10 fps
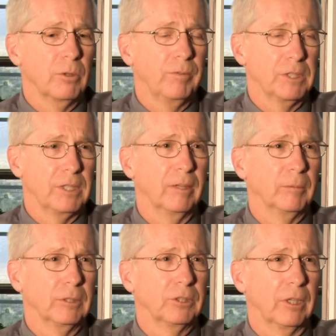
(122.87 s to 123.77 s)
we've
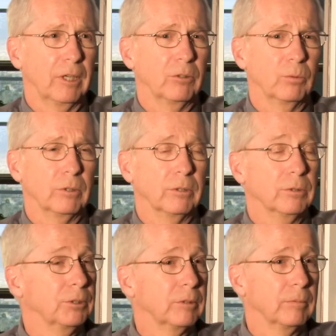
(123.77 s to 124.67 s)
examined the child, we'll
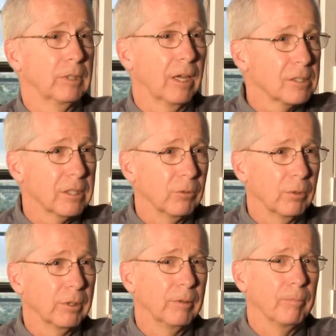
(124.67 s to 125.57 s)
do some testing
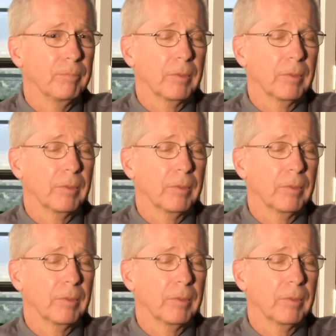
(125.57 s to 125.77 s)
with them.